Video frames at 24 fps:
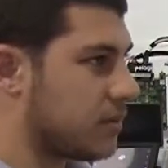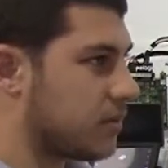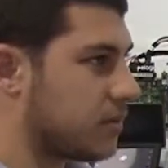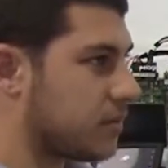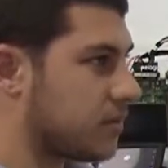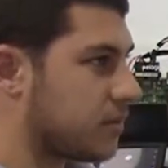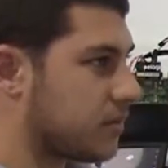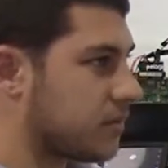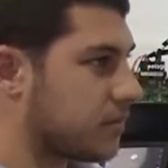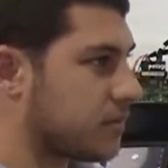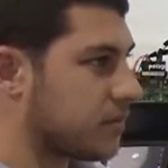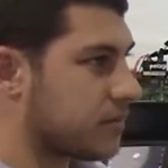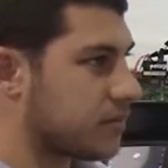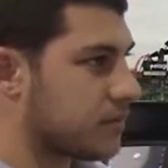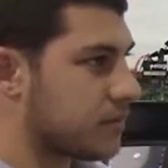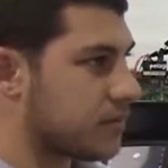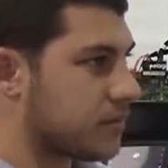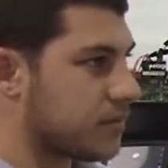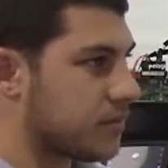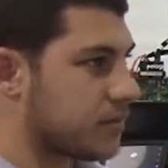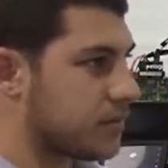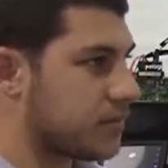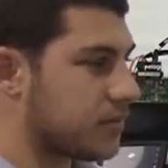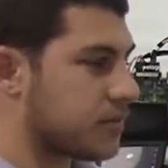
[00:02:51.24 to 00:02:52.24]

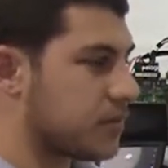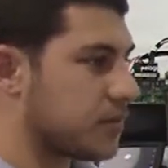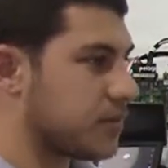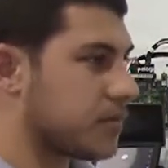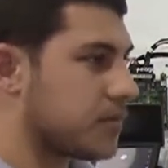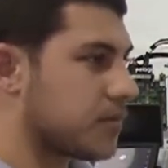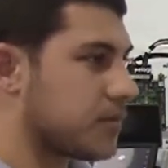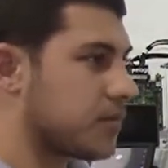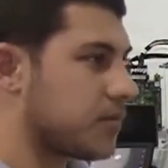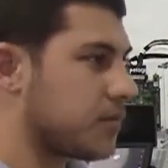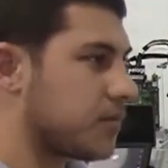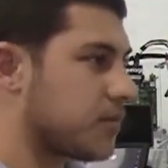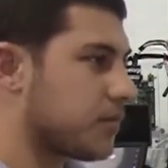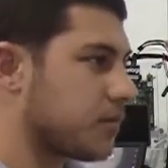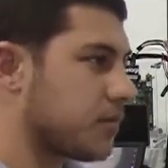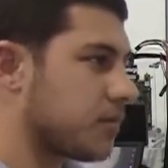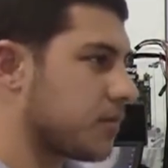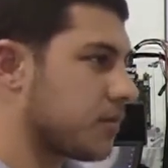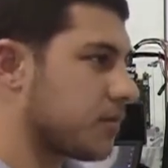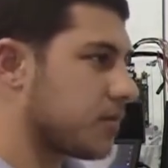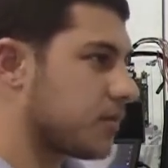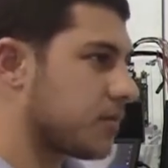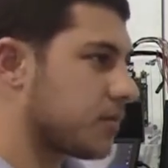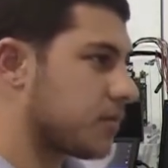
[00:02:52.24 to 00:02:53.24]

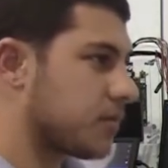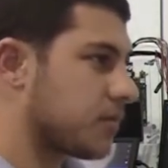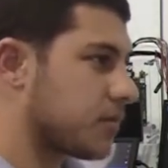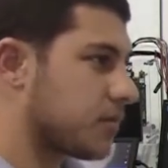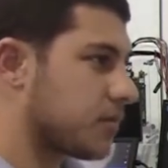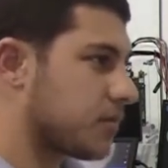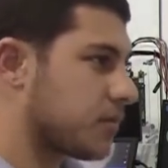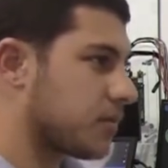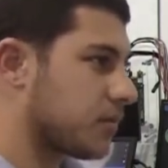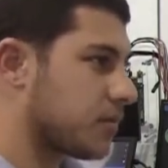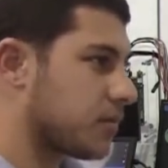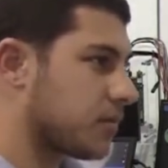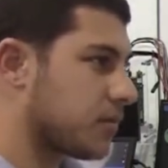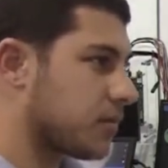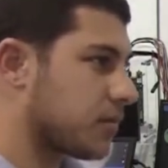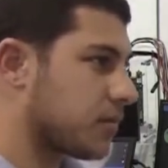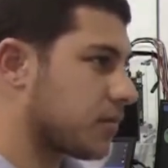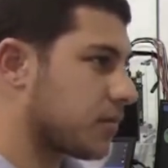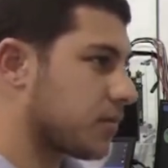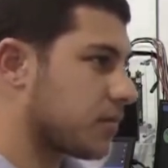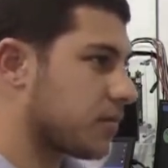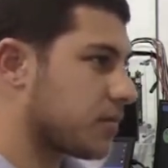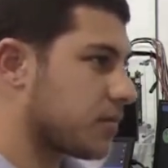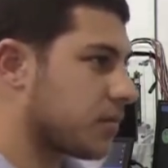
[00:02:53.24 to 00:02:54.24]

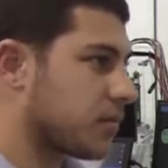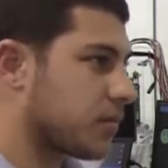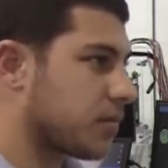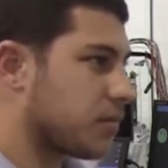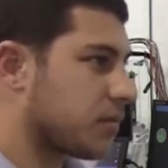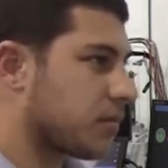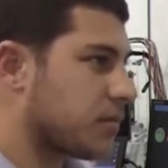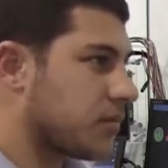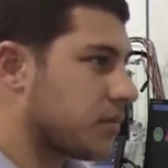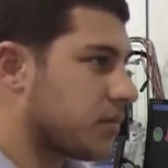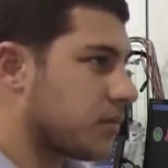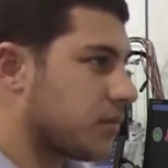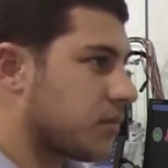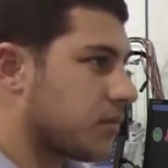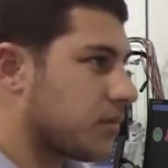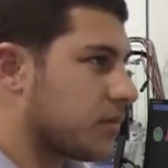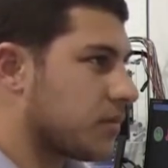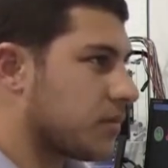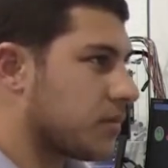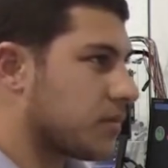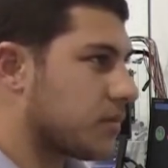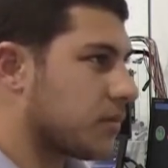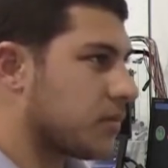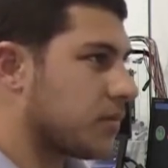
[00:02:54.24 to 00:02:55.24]

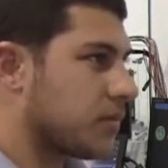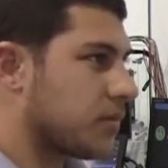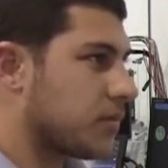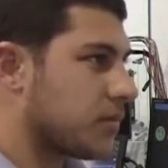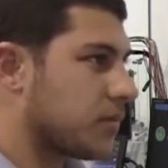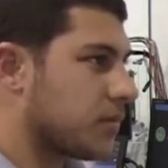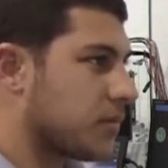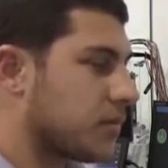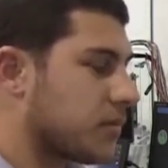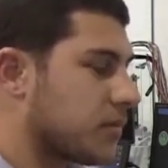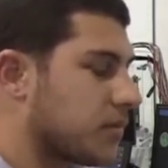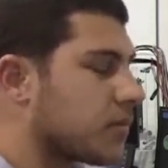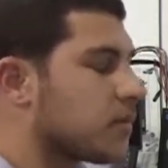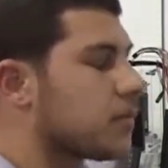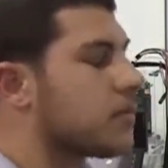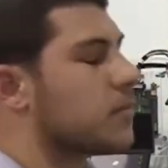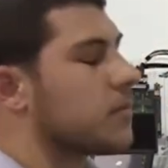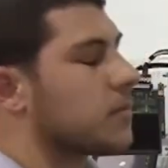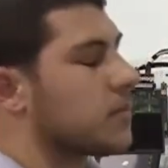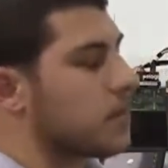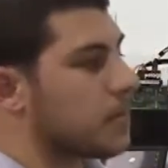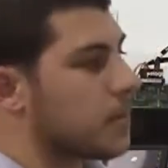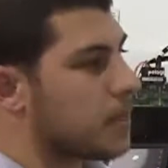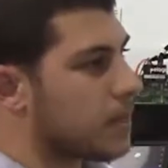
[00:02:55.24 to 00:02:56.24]

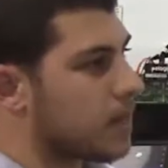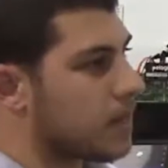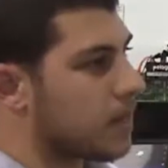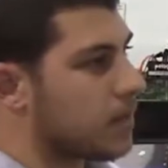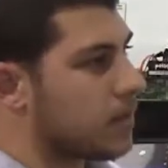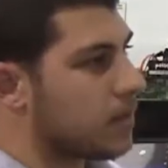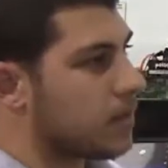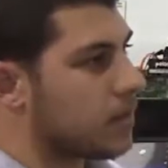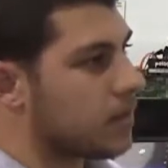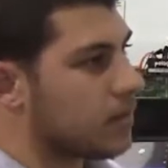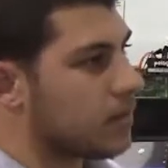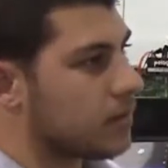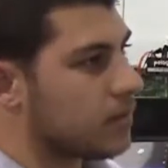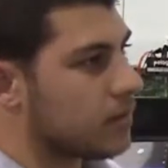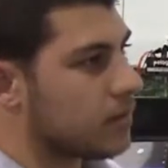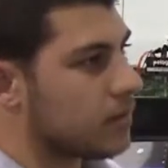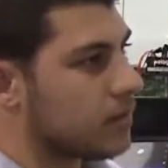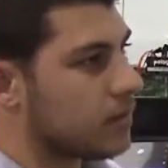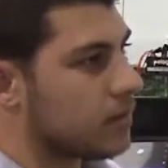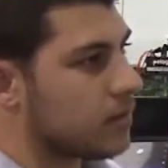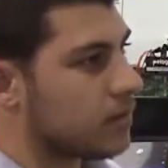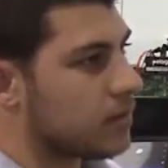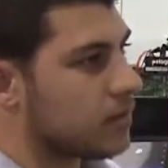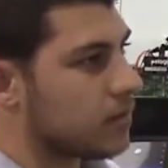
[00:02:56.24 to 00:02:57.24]

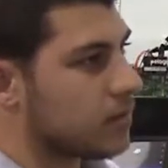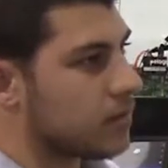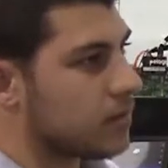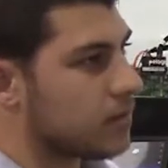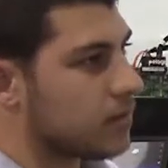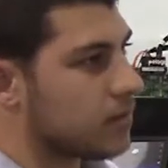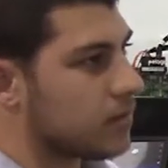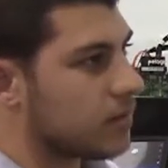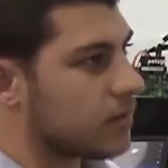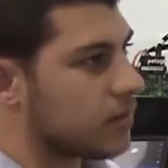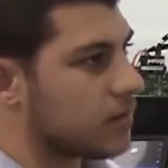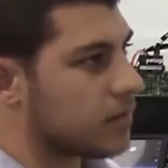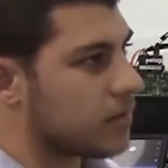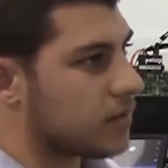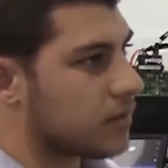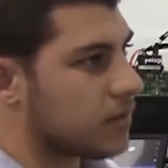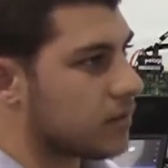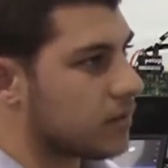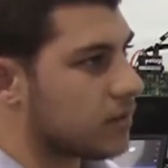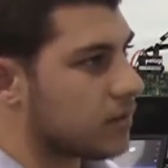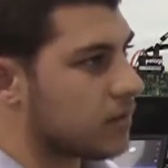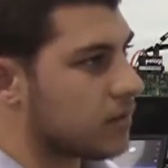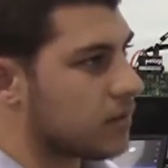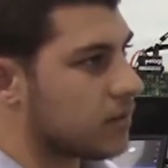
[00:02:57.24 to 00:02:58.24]

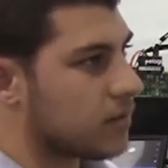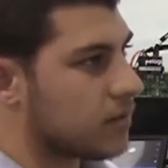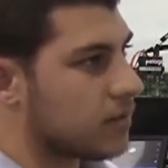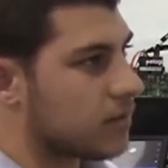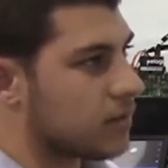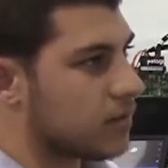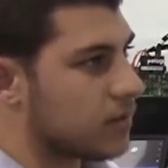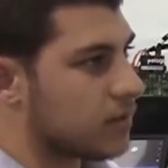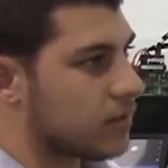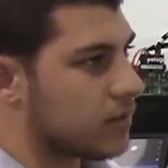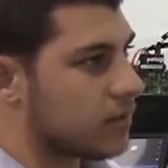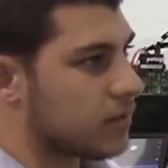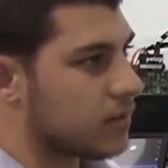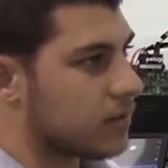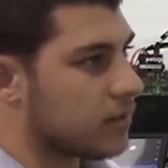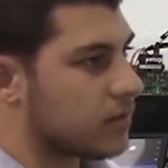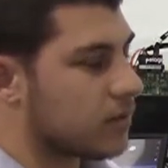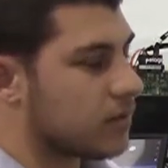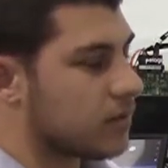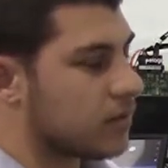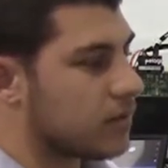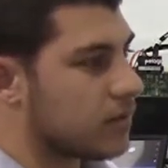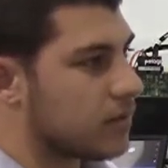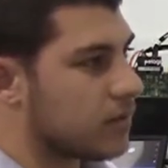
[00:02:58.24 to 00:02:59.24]
The person shown says nothing.